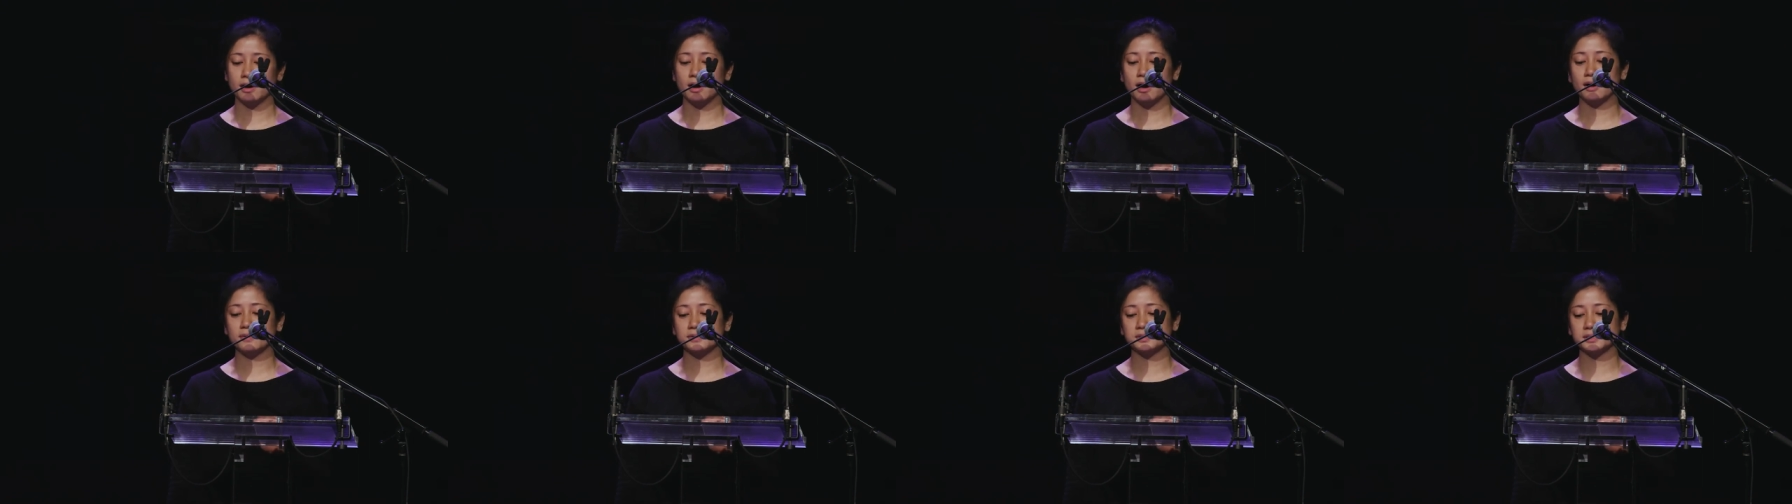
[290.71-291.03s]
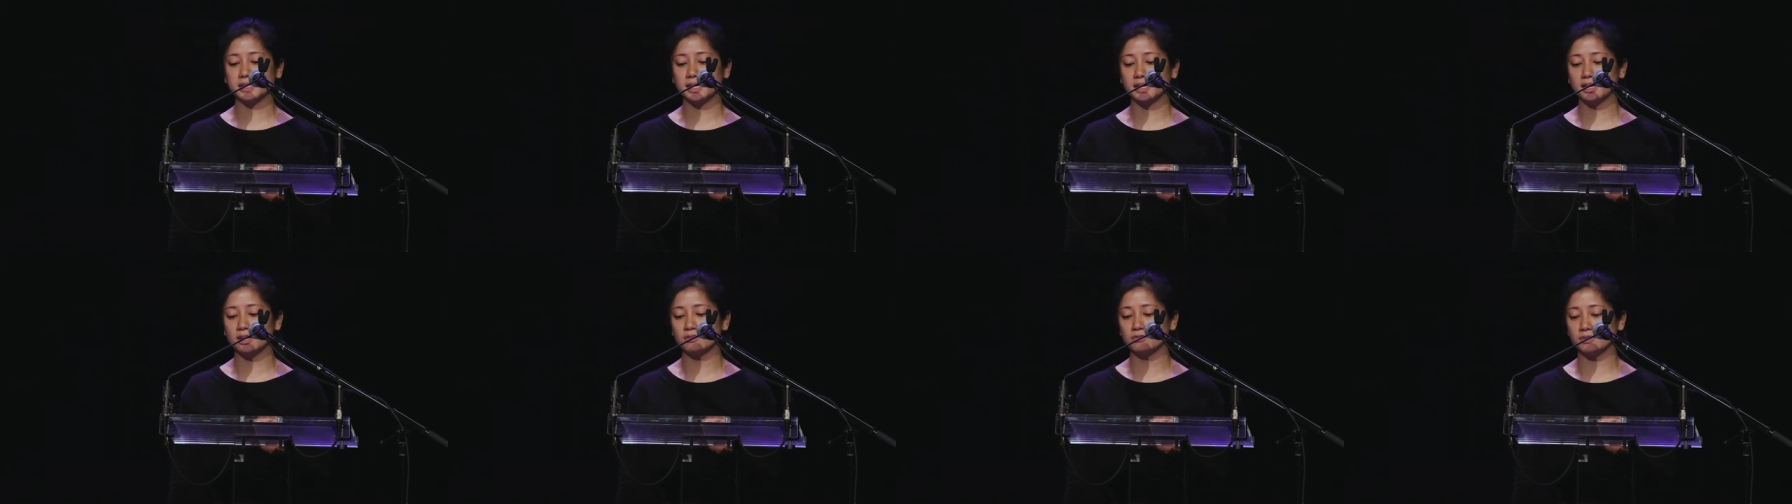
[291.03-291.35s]

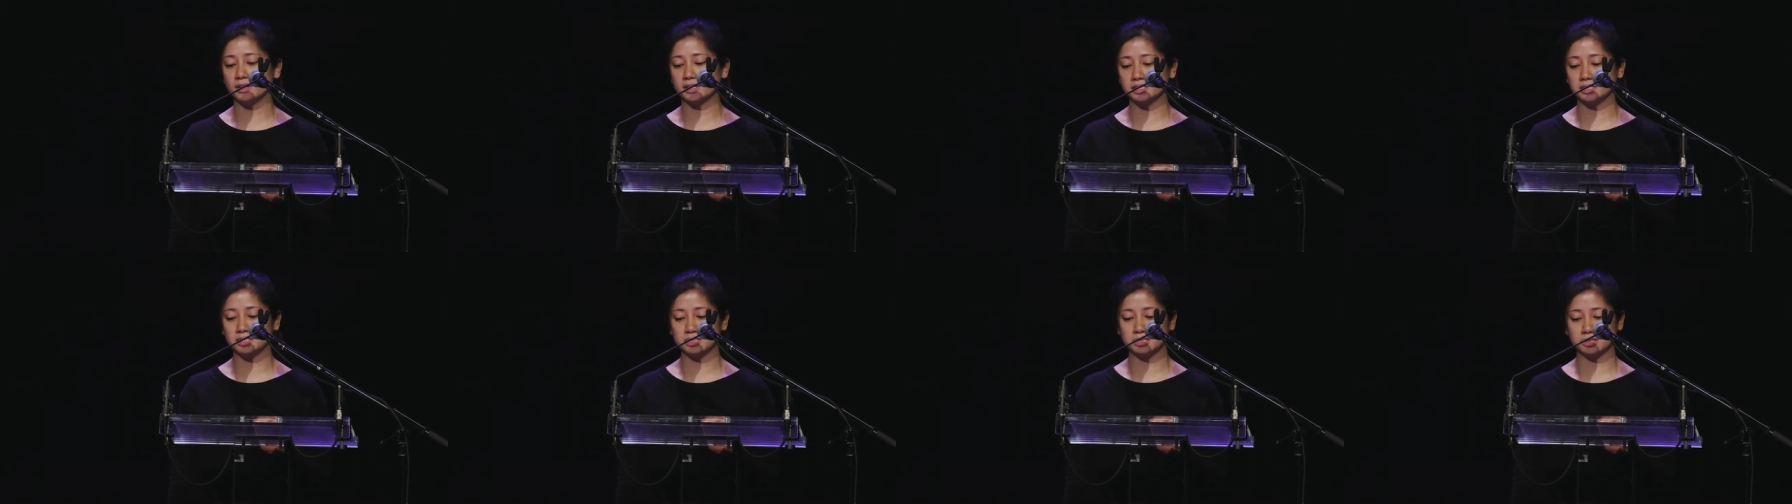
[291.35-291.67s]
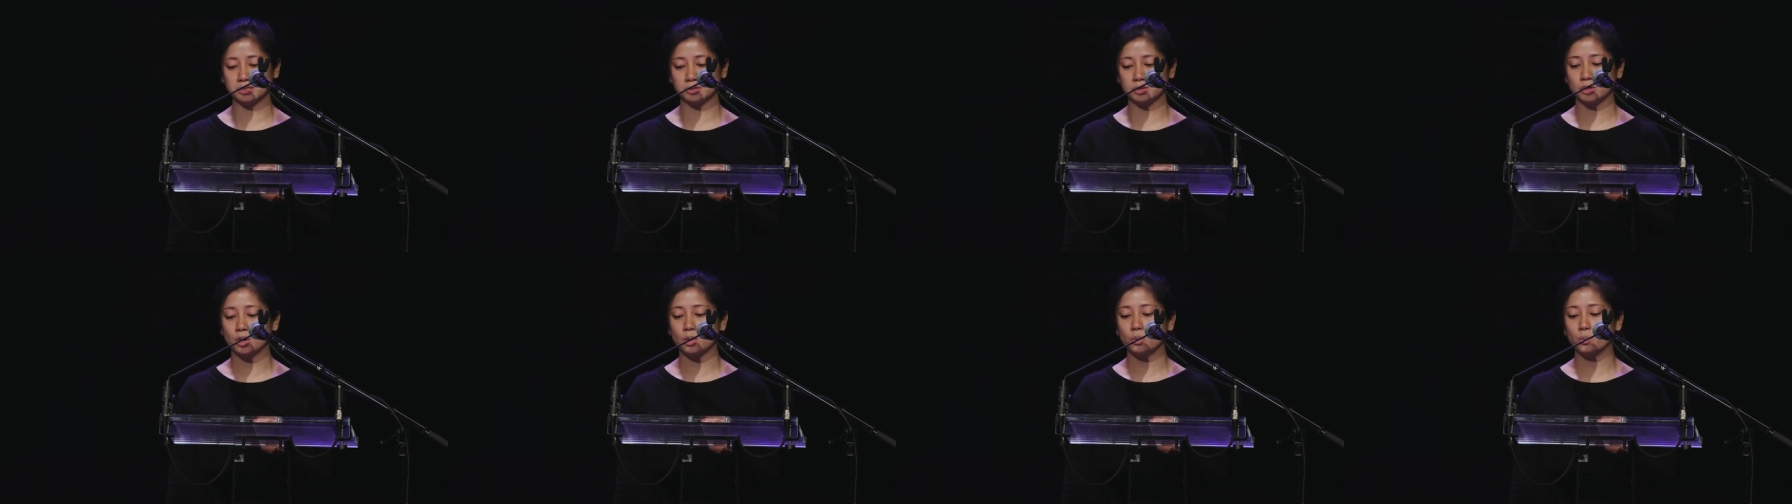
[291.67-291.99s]
offsetting
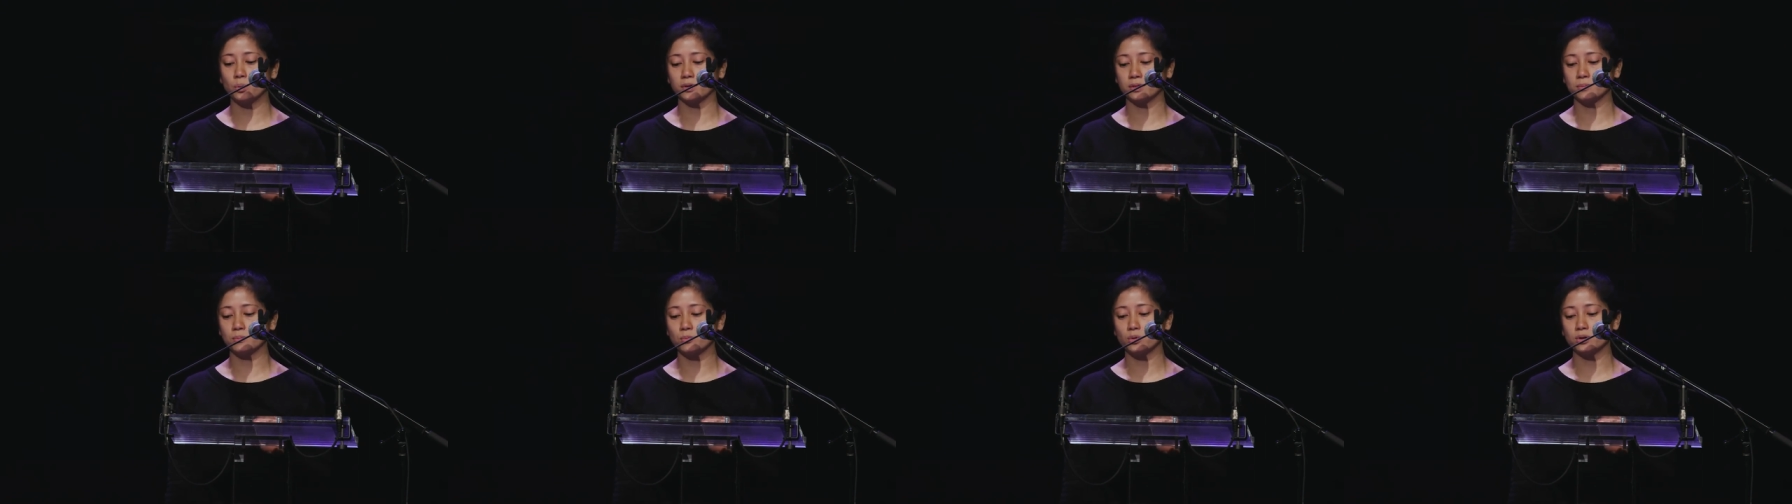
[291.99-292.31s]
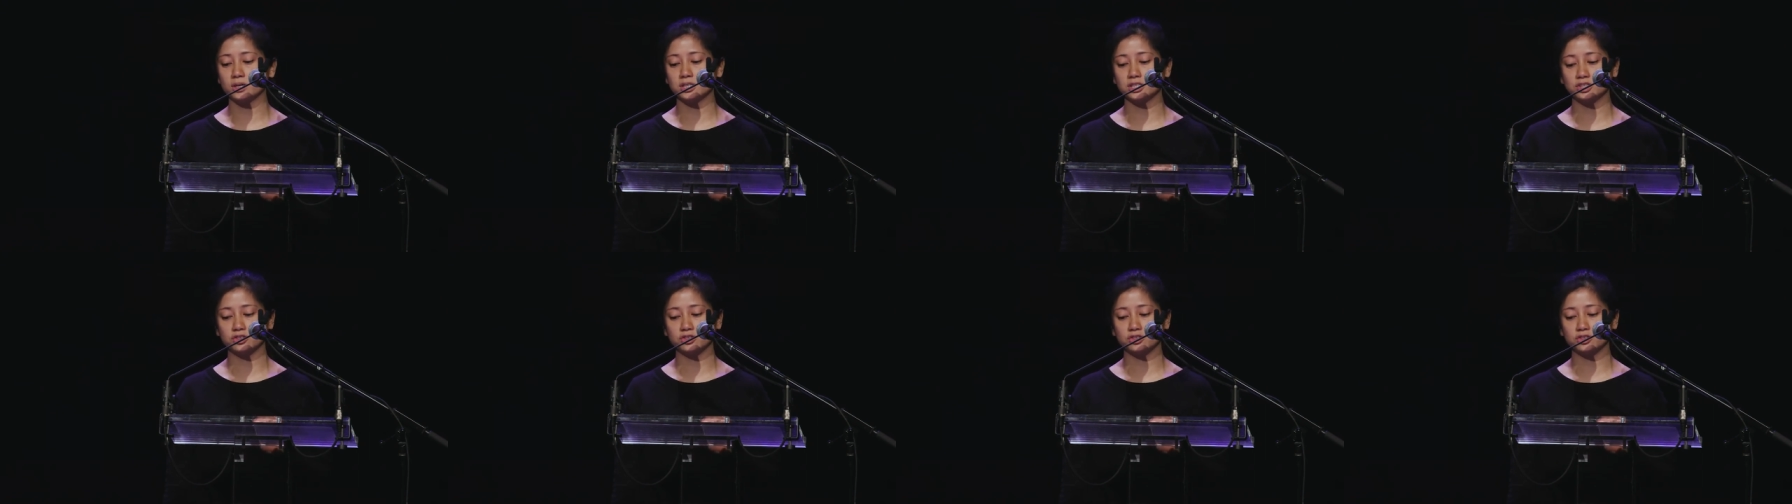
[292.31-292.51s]
risks with more